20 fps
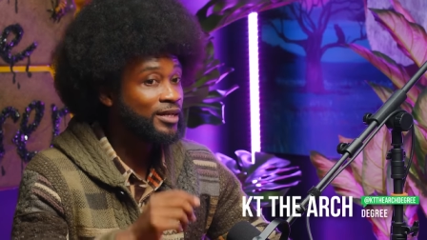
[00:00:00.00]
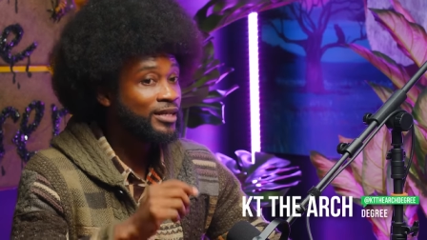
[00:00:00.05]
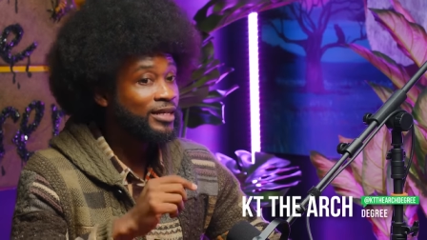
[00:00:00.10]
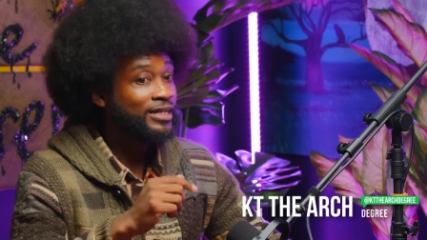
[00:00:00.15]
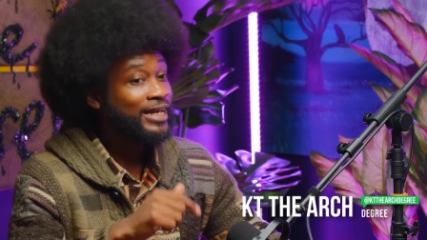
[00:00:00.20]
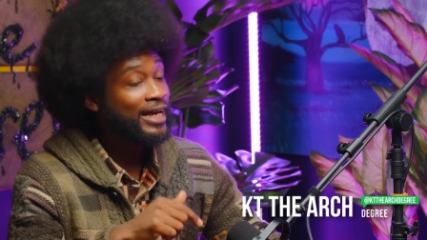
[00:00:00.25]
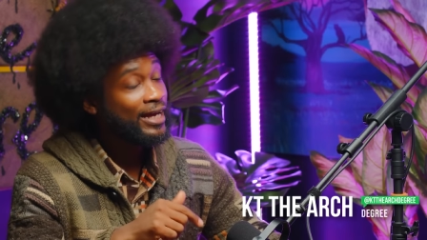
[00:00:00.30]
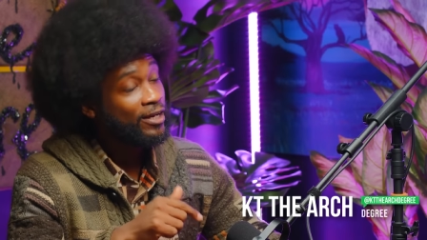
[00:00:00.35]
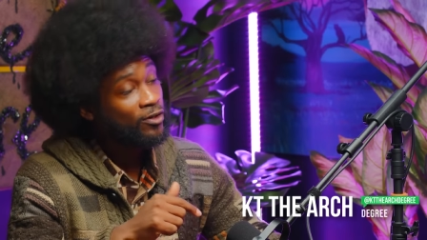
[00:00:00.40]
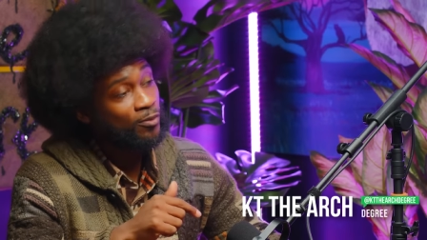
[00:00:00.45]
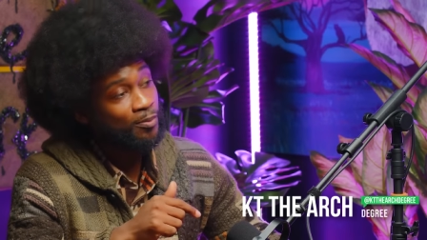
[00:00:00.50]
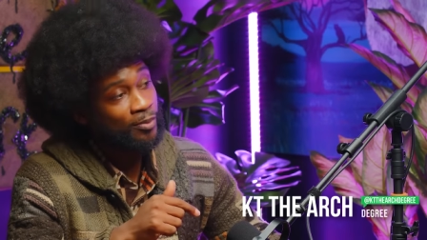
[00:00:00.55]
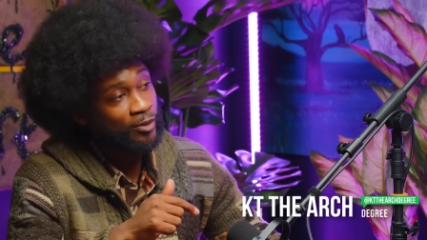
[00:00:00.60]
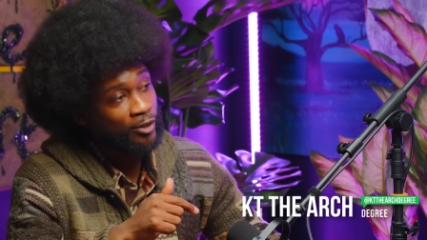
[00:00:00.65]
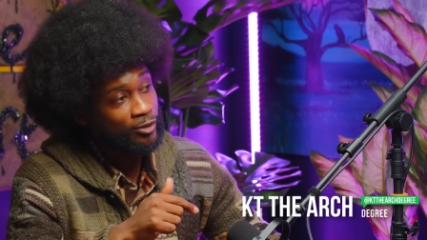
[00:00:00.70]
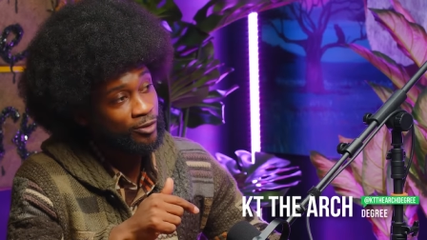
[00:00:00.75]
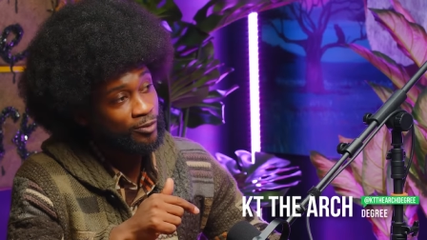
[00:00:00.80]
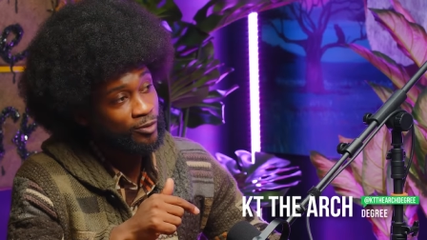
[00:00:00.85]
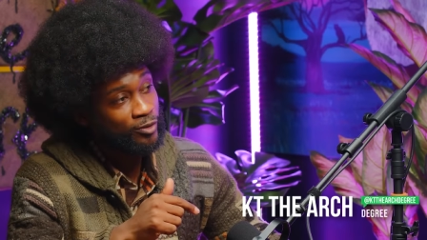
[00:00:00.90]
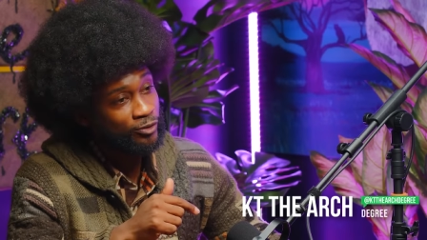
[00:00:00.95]

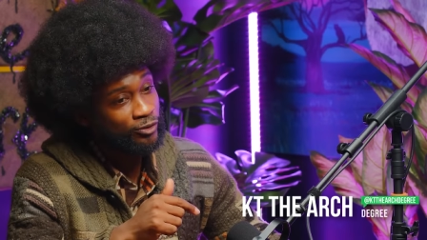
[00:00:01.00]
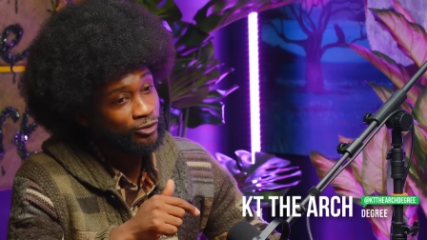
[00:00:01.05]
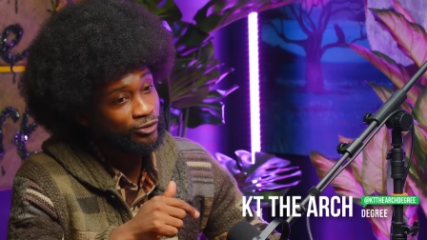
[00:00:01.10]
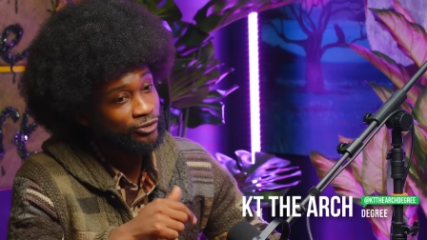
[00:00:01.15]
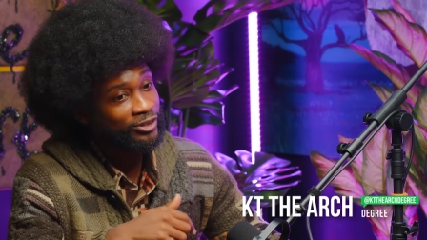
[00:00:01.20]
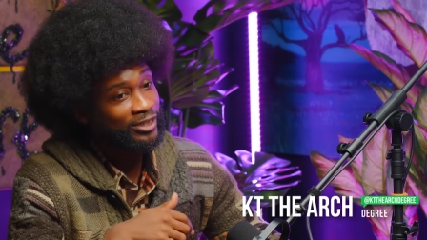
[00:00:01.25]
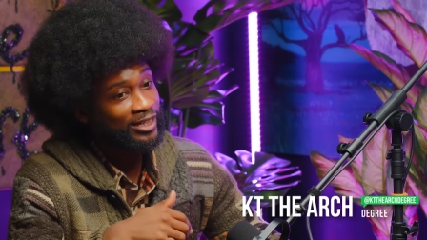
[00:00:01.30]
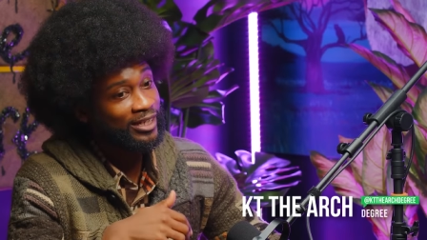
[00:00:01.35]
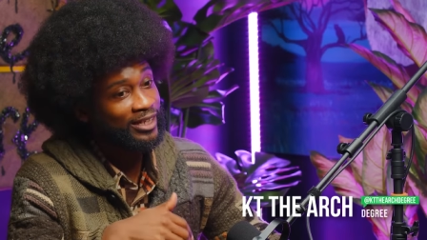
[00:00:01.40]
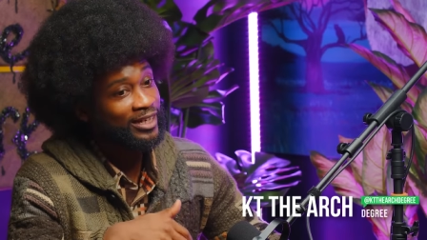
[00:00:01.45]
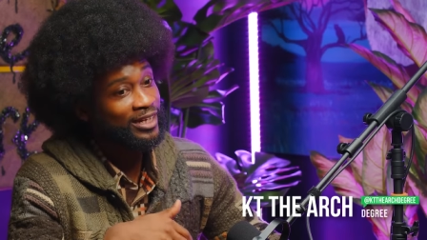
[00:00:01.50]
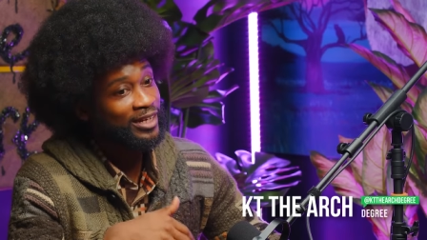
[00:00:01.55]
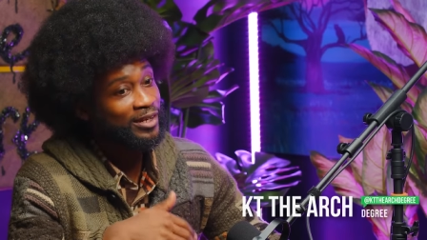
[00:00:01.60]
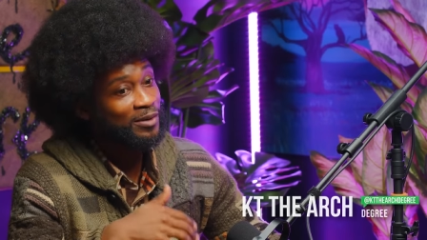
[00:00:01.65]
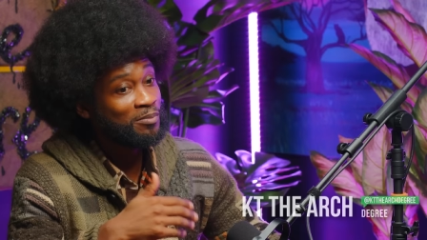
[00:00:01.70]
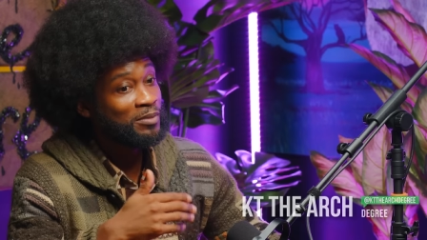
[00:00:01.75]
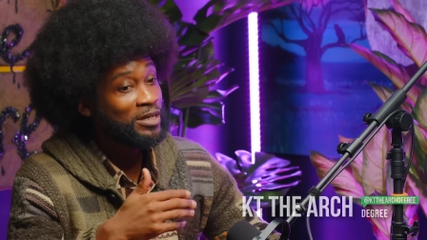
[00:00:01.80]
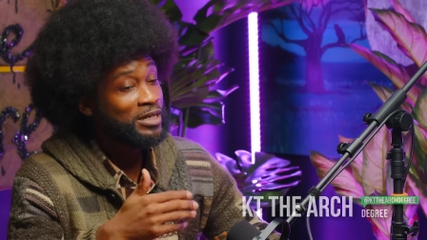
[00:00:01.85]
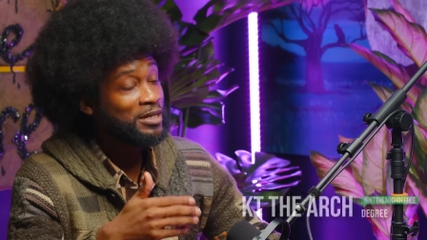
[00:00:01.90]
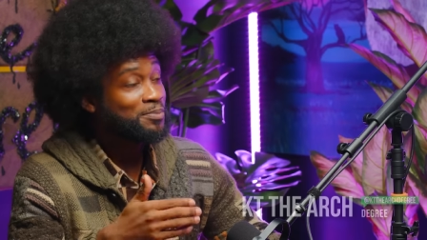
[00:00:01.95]
Nanoparticles can get
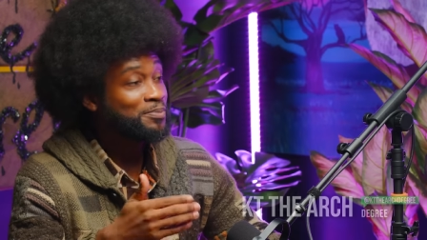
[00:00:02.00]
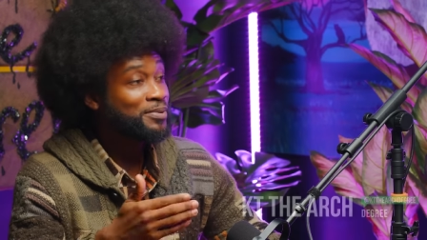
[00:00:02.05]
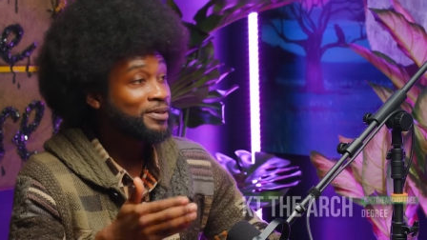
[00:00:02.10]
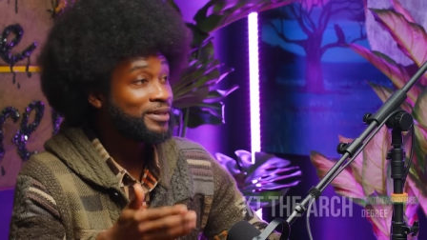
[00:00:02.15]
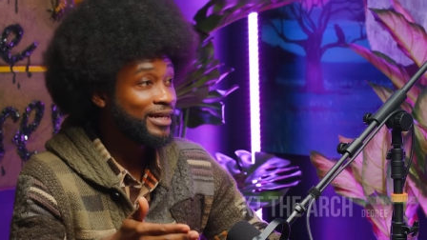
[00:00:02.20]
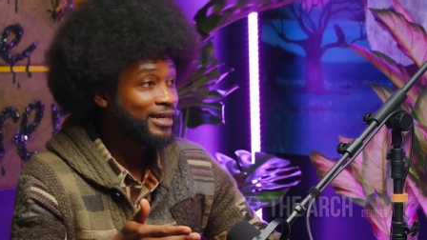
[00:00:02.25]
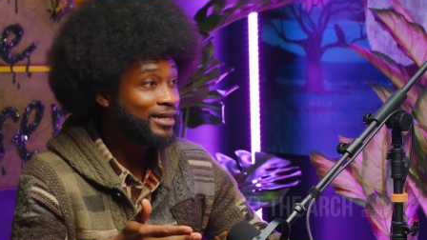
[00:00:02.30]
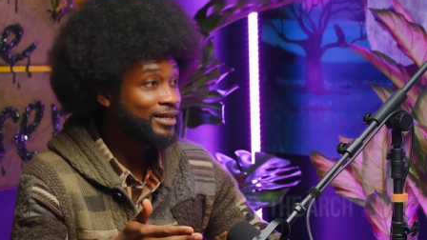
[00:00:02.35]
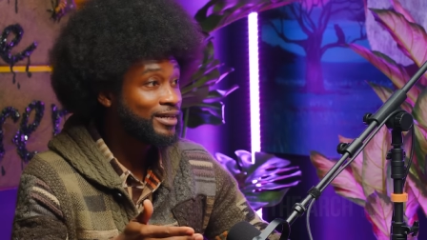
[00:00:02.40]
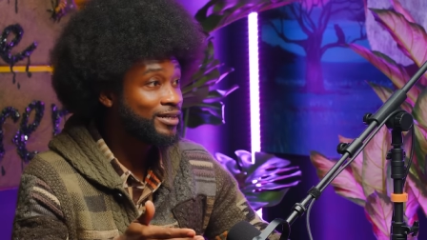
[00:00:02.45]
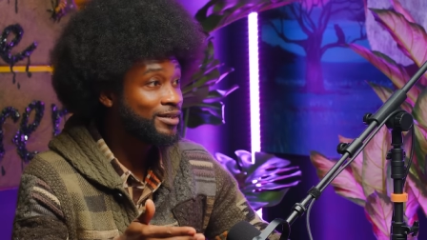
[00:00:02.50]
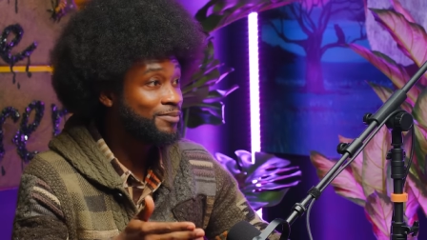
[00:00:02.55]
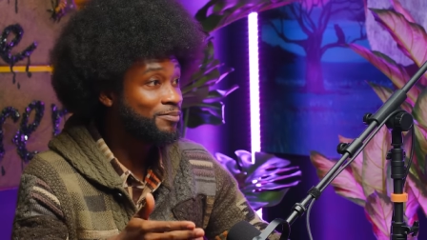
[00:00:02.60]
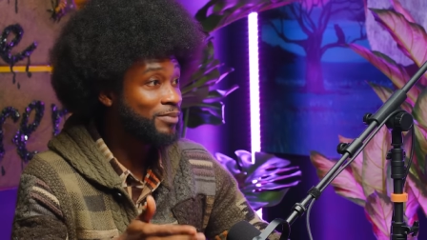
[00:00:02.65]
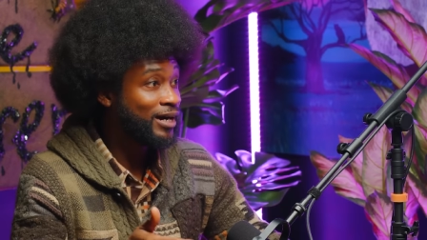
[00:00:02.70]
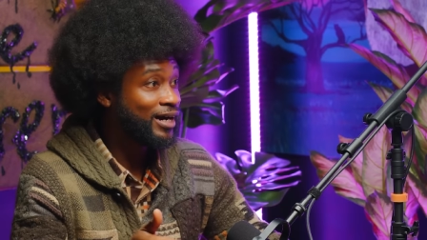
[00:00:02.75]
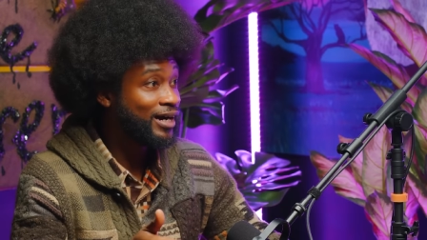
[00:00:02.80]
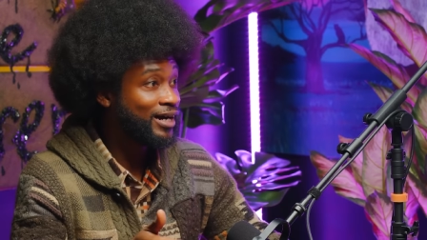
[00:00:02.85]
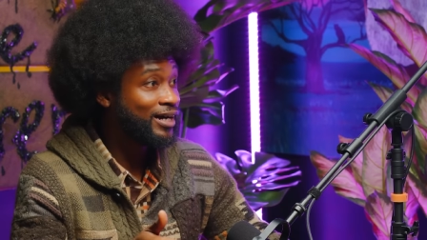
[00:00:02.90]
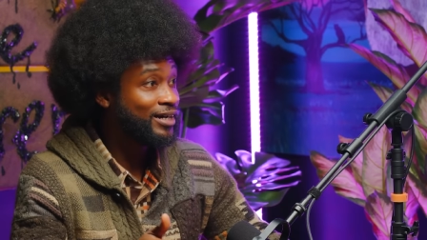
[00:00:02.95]
manipulated
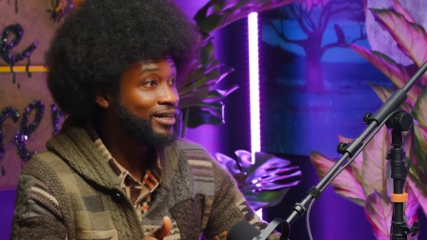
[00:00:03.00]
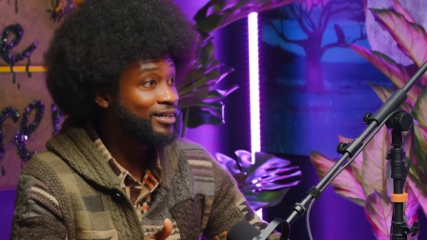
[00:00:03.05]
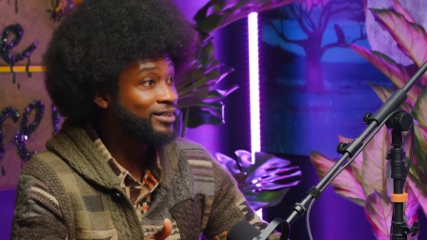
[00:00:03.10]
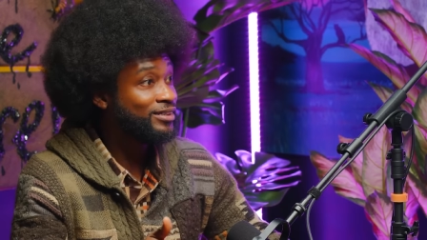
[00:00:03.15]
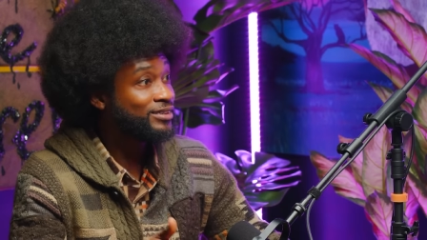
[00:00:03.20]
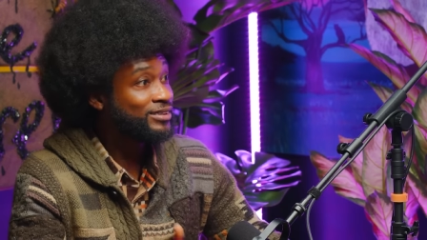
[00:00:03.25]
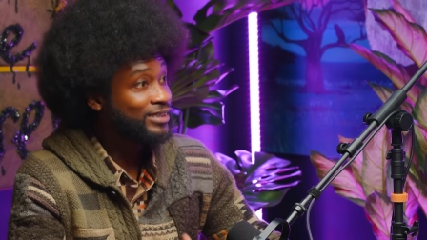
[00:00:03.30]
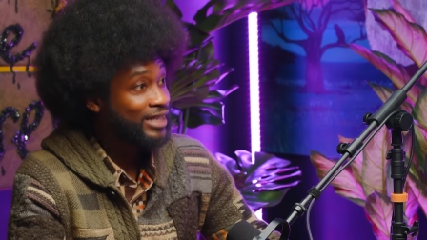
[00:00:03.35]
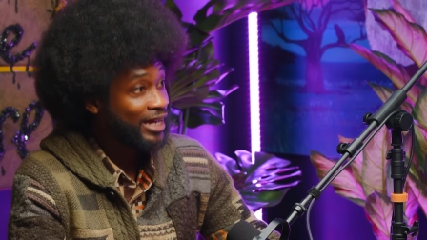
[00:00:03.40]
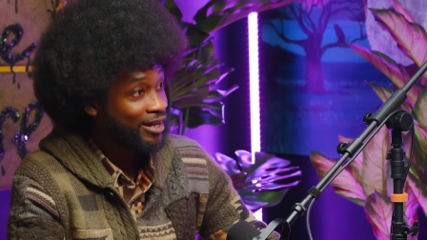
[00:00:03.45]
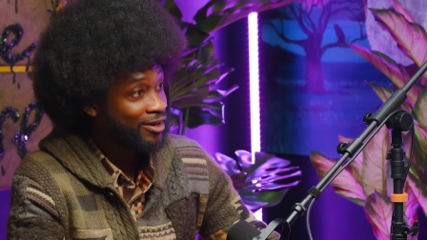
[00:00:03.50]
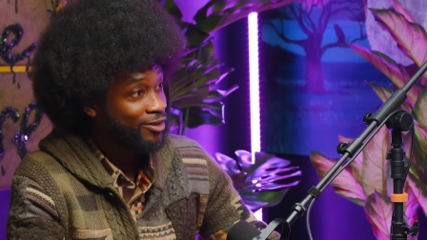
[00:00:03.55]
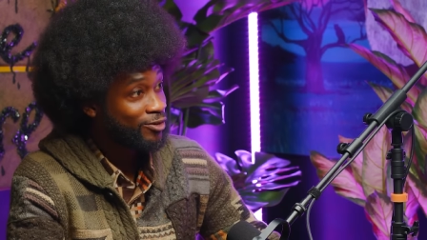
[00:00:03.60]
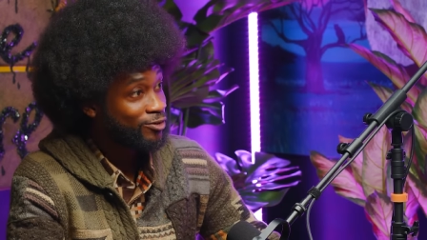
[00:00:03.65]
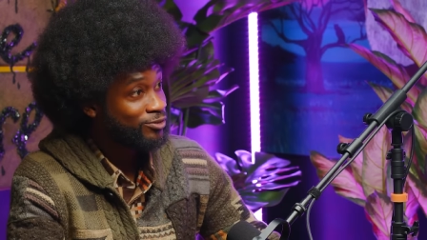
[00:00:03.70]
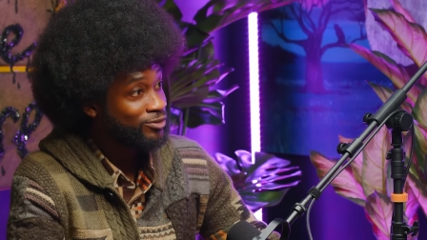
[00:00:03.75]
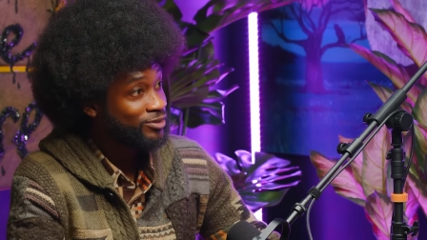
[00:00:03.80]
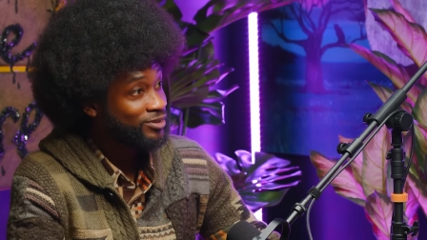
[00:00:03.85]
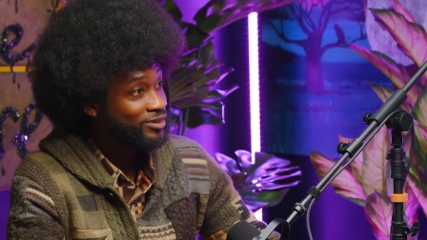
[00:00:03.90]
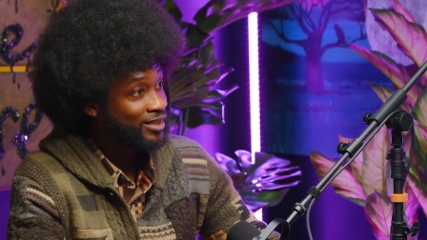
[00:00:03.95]
by
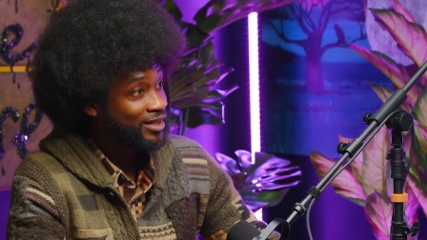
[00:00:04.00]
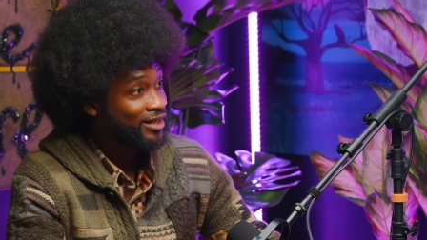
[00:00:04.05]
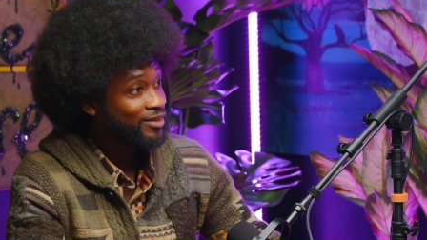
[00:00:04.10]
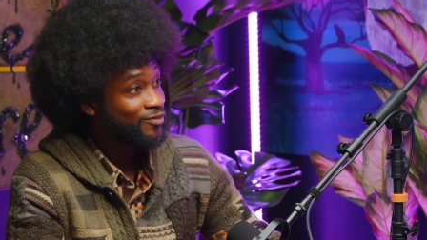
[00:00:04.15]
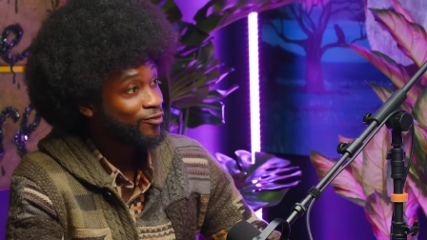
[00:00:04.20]
sounds and